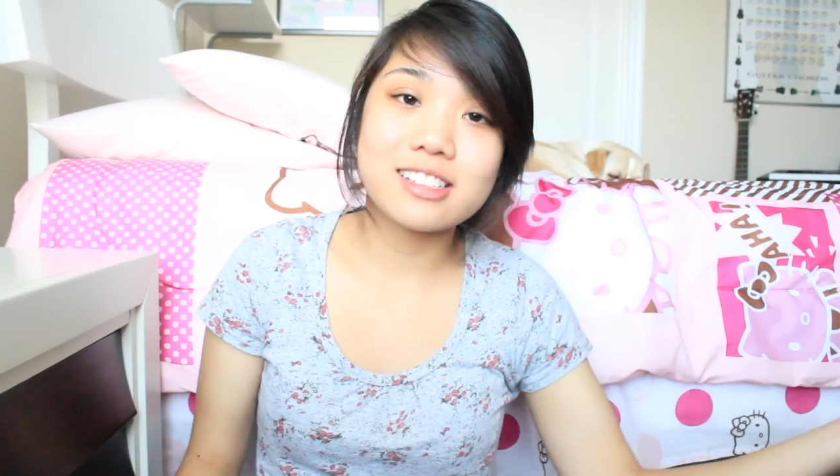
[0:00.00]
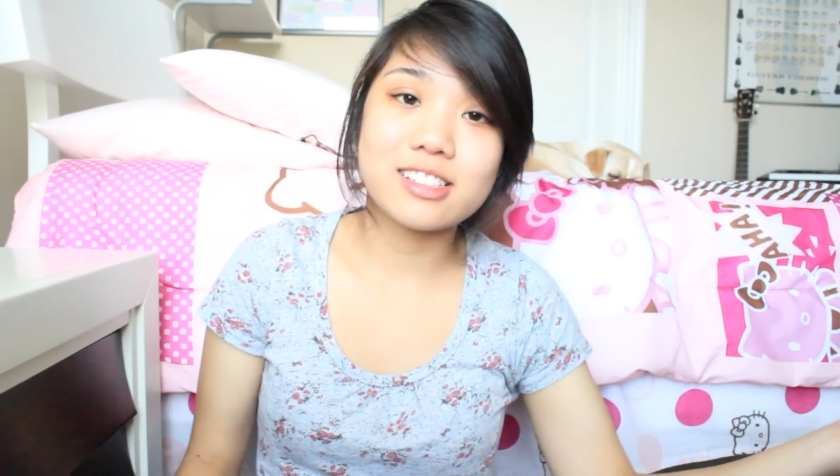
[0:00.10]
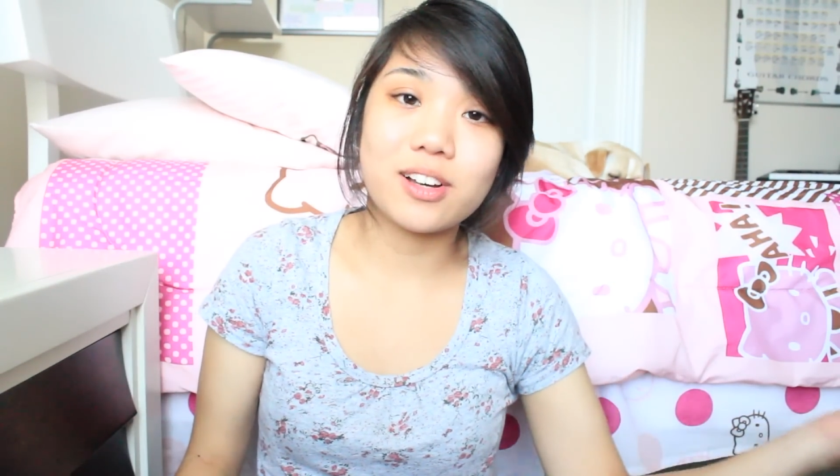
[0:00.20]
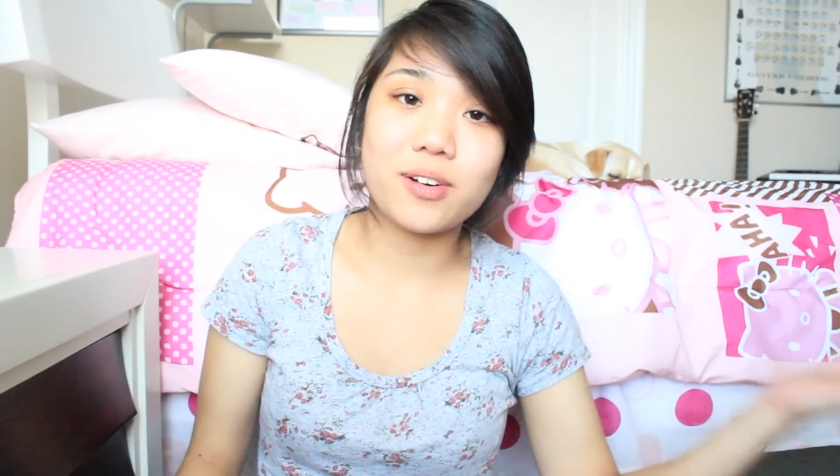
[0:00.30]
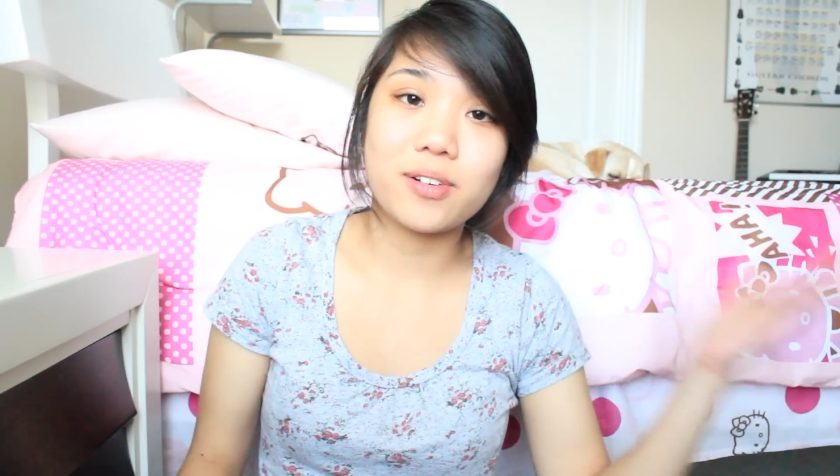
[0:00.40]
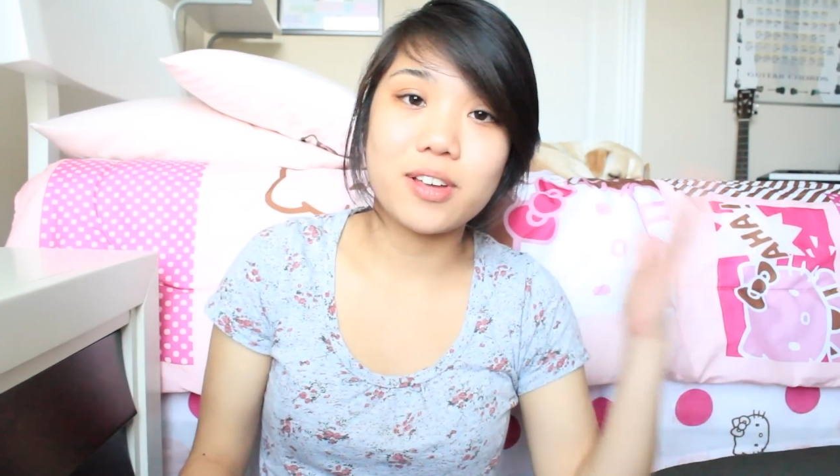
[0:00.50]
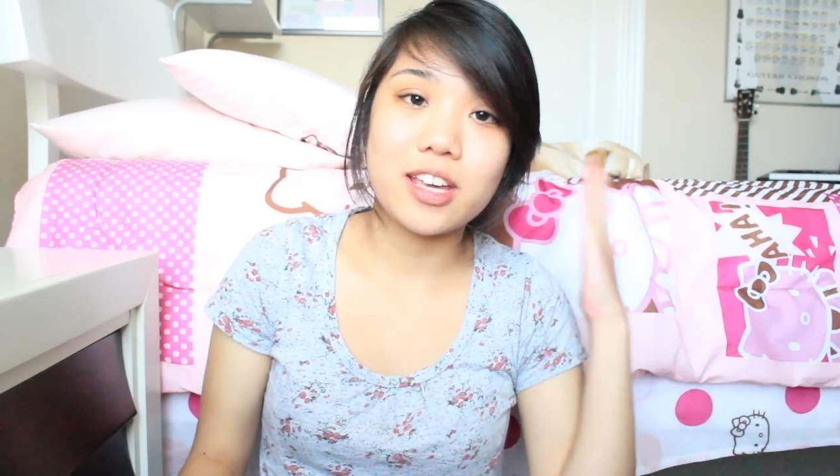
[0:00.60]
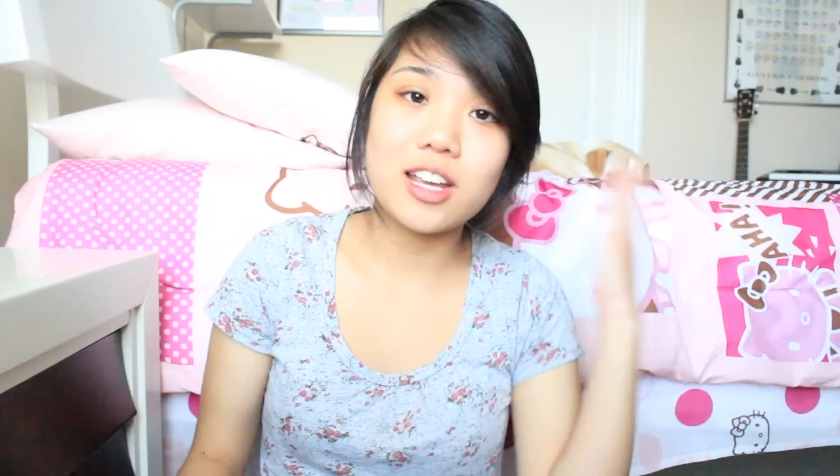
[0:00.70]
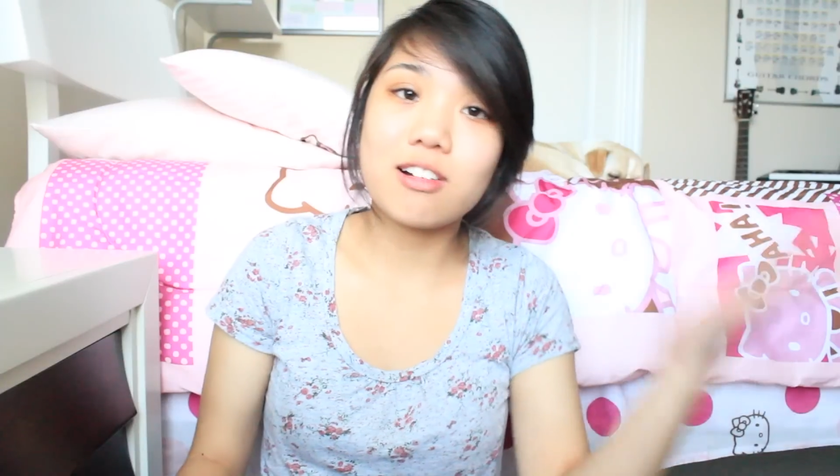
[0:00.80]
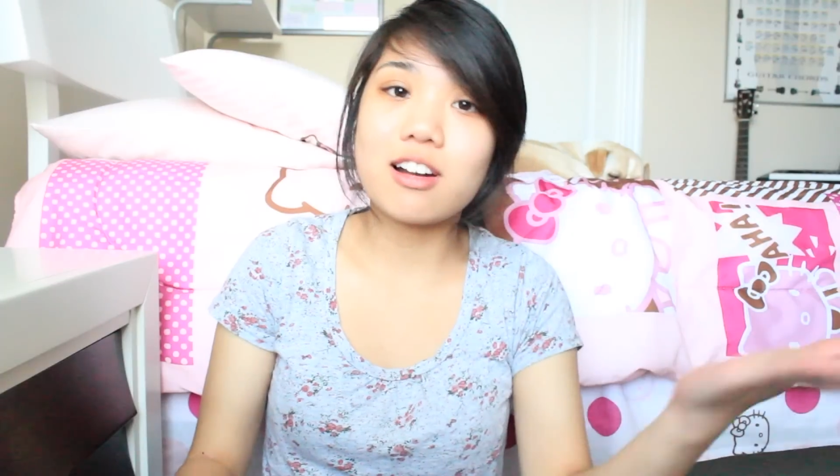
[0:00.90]
So
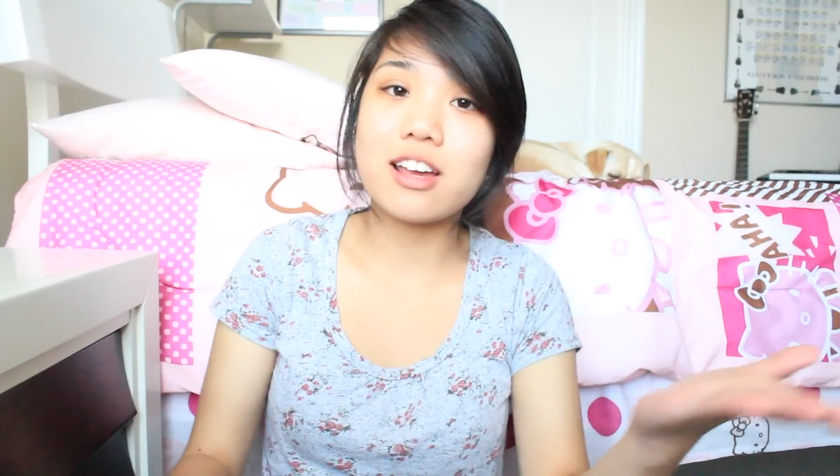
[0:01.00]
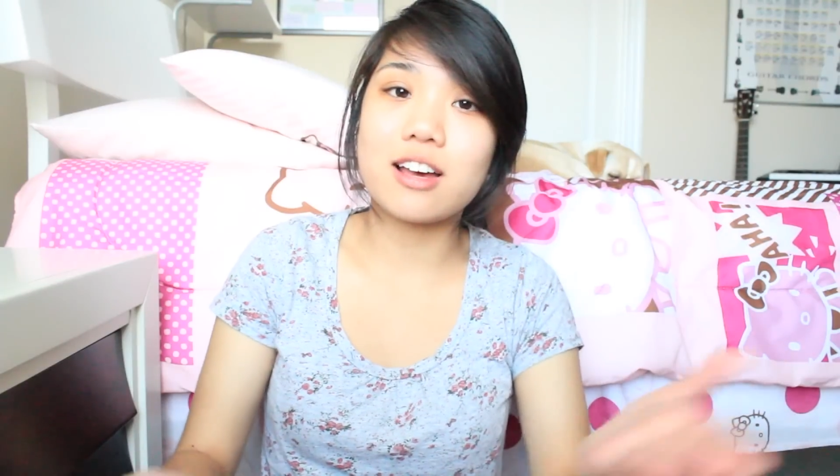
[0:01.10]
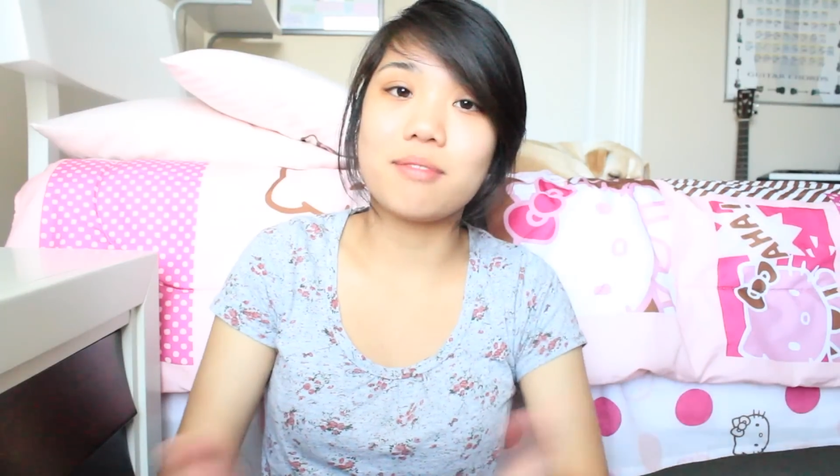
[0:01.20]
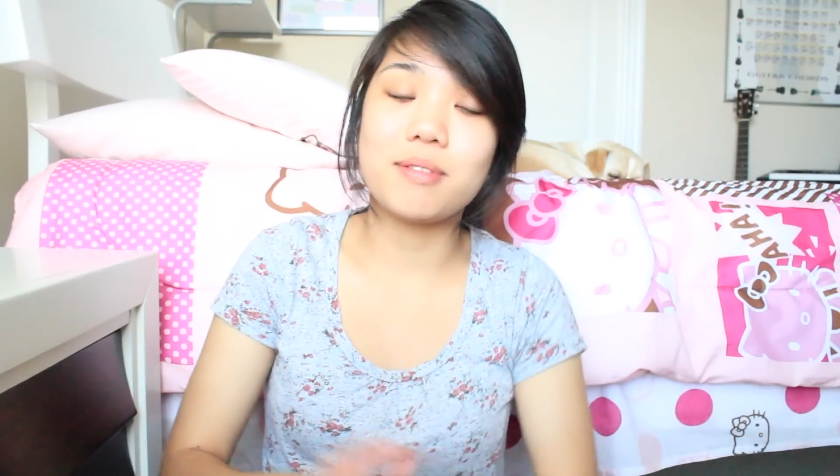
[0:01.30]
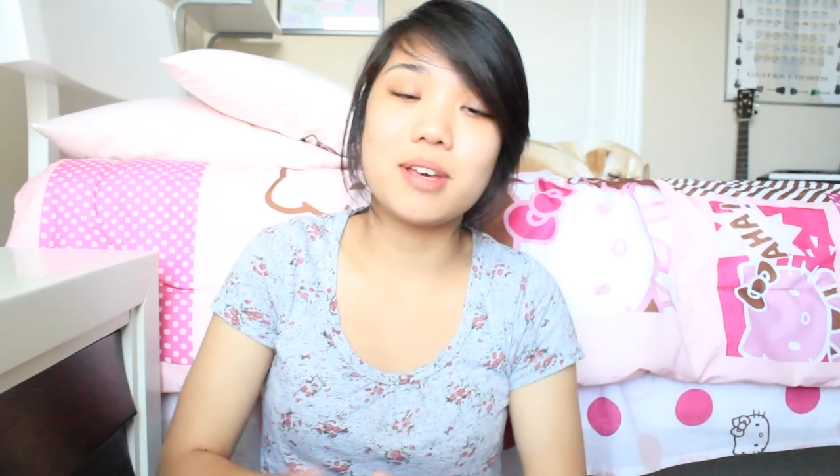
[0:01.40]
here I am